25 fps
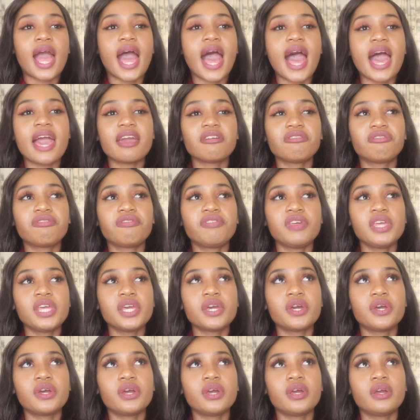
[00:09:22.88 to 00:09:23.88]
I
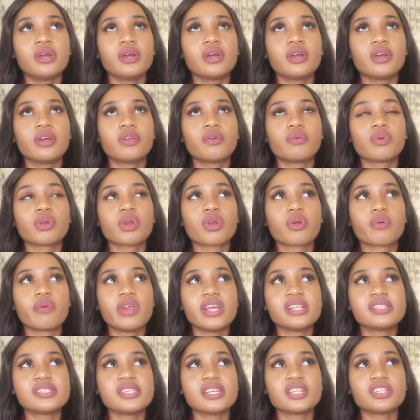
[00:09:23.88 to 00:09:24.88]
fear
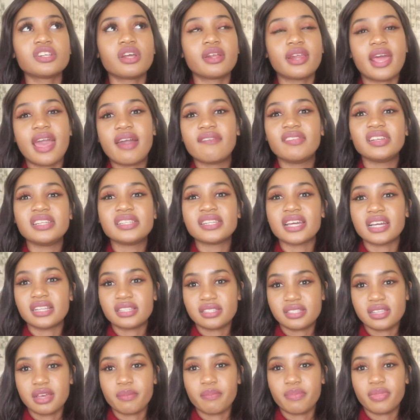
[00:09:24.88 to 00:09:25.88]
regretting not having
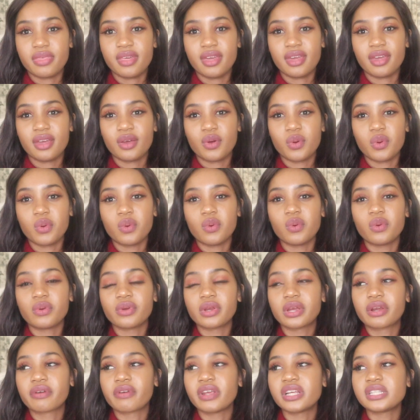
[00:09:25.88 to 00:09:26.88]
done something or
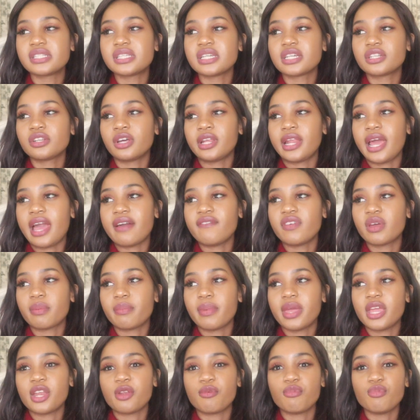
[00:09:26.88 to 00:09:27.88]
regretting not having
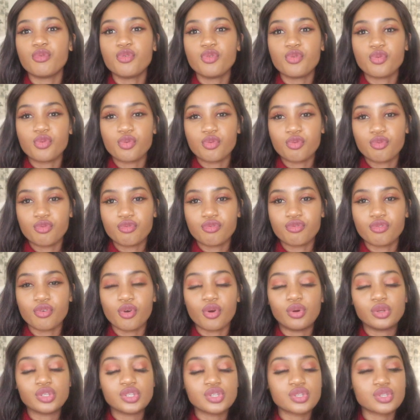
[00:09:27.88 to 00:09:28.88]
made a move
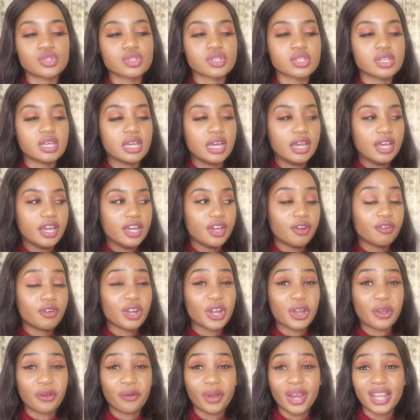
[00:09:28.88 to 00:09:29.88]
or just
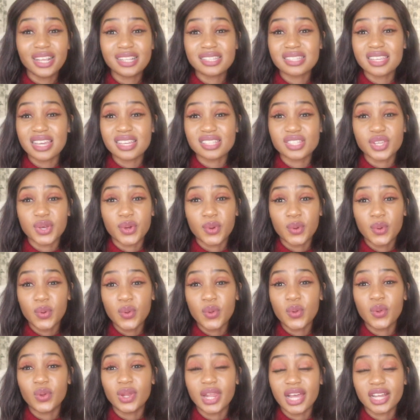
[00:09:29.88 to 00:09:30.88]
regret as a
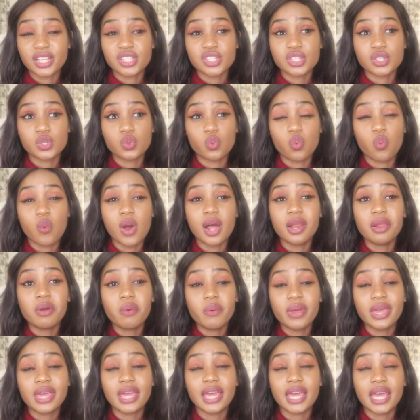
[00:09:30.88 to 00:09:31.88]
whole, like just
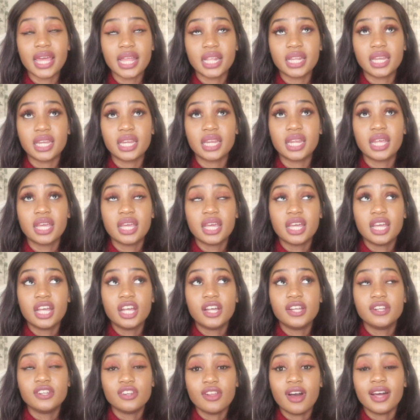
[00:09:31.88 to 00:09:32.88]
wallowing in
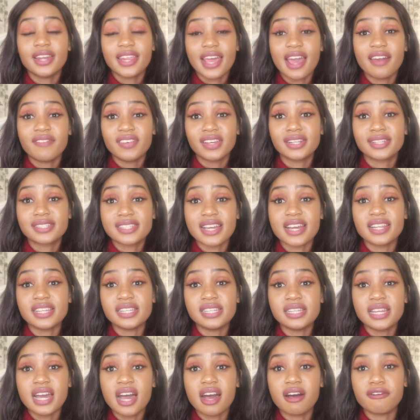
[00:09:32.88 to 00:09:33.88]
not having done
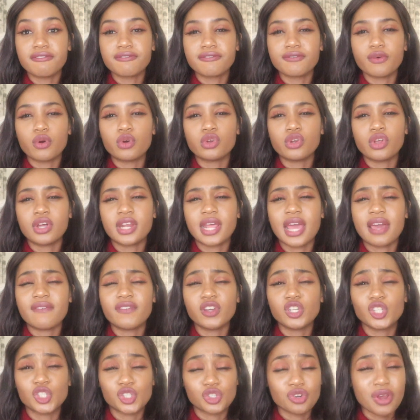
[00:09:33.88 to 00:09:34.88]
enough or not
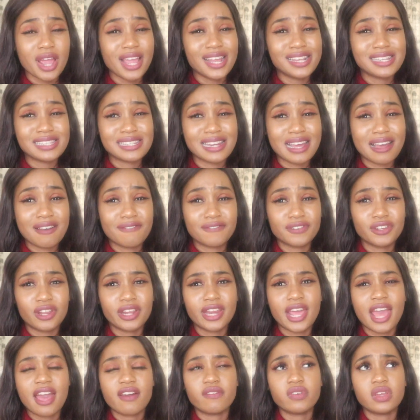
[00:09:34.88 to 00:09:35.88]
having tried enough,
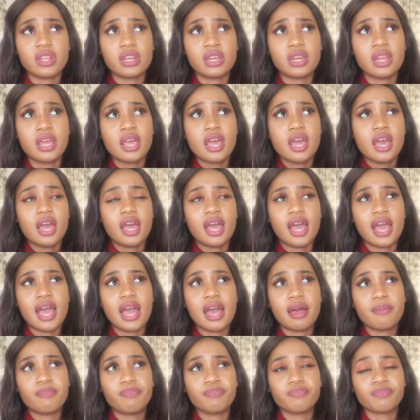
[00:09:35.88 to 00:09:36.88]
not having
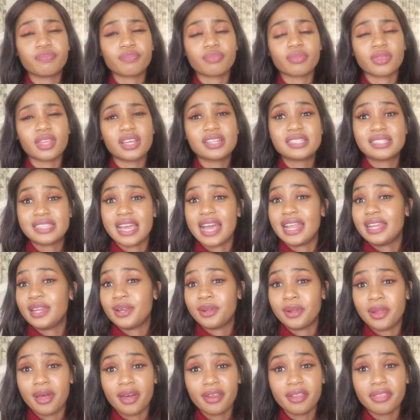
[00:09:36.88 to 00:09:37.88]
um, done
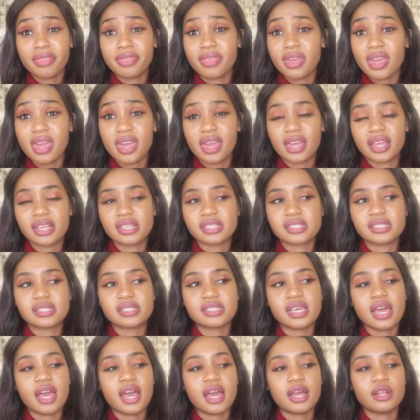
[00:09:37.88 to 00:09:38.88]
a lot of
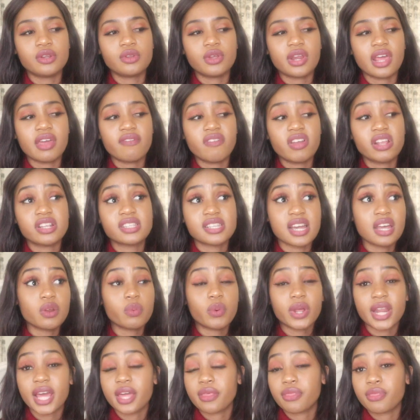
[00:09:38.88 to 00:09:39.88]
things, uh, not having done
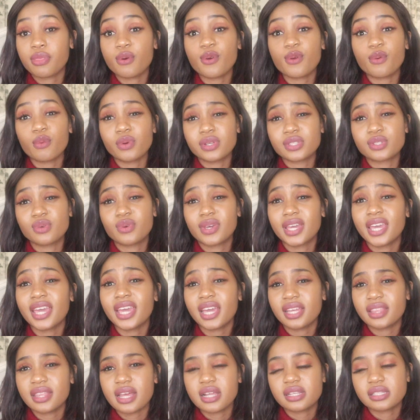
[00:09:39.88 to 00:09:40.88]
what I thought was
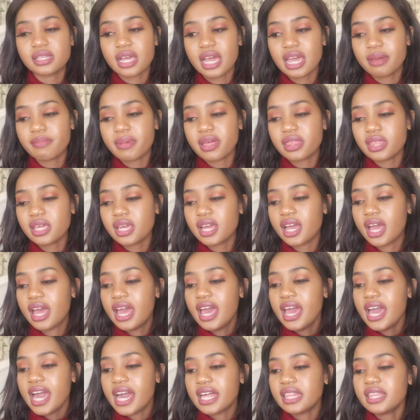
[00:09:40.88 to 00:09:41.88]
okay at that time. I think
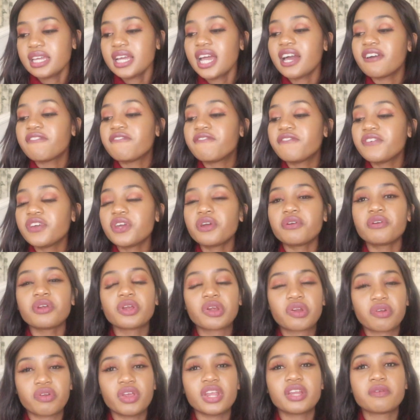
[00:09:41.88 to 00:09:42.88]
I think I fear
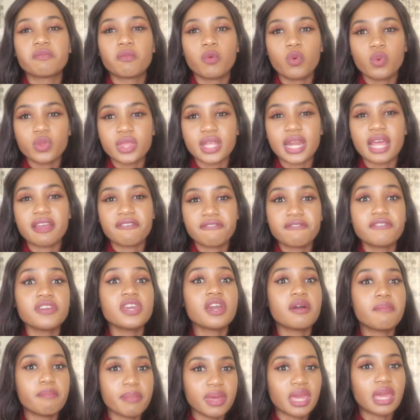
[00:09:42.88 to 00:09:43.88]
regret more than I
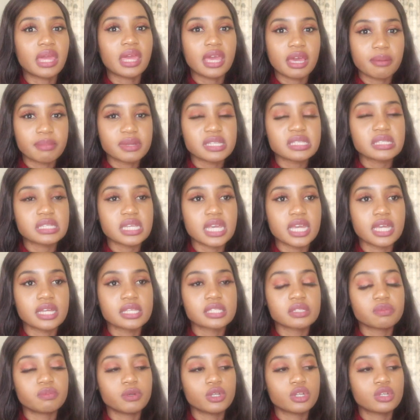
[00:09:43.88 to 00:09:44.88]
fear making
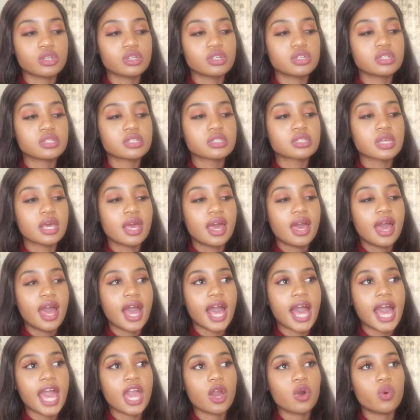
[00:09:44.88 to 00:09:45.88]
mistakes because
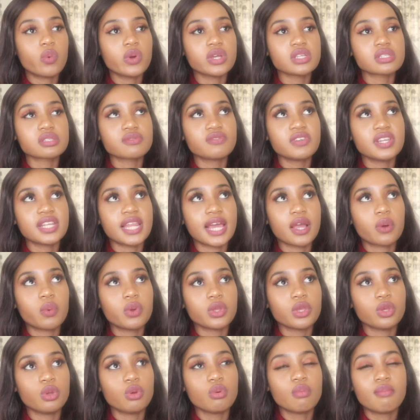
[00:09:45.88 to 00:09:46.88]
I always feel like
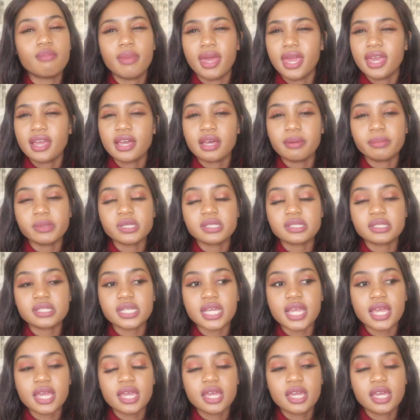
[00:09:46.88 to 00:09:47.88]
when you make a
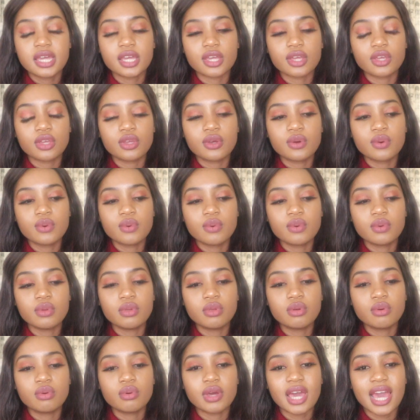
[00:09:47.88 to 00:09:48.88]
mistake, you
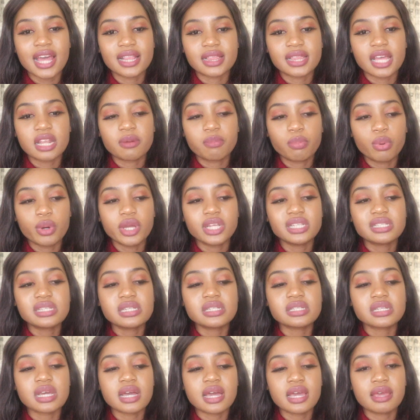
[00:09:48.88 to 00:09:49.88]
you at that point
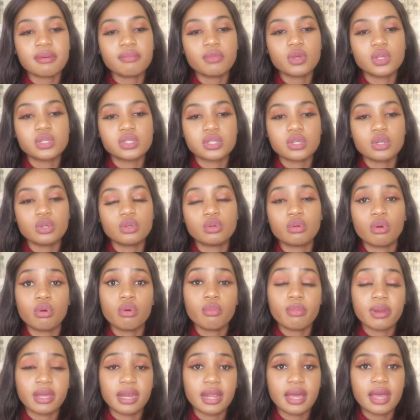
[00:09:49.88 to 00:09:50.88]
in time you didn't
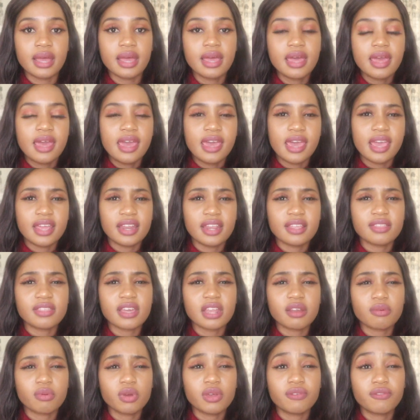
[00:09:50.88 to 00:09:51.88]
know better, and at
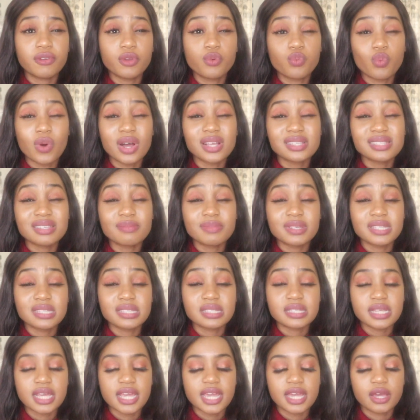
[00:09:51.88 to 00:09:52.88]
that if it was a
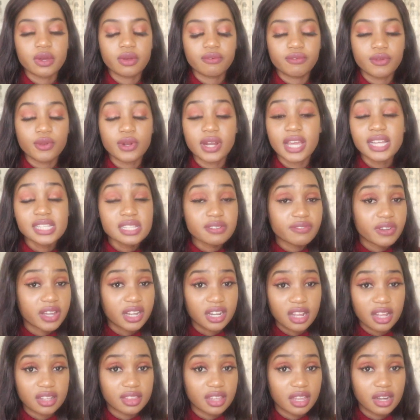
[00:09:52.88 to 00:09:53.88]
mistake, if you later
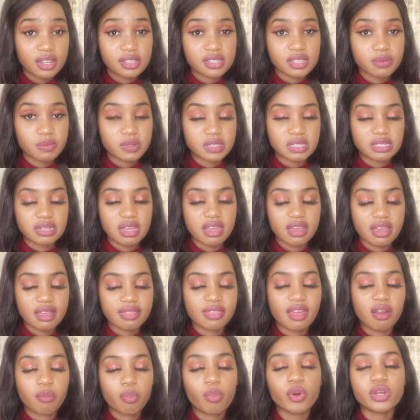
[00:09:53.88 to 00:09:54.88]
find out that it's a mistake,
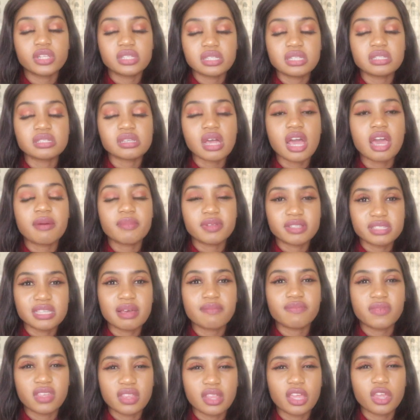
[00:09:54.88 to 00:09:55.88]
at that point in time it's
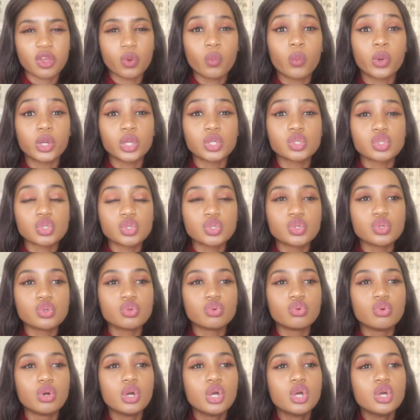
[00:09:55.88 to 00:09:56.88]
something that you wanted to
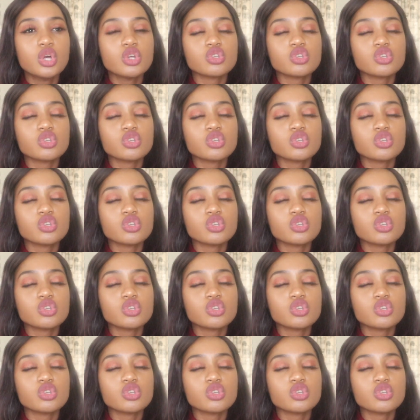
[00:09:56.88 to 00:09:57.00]
do.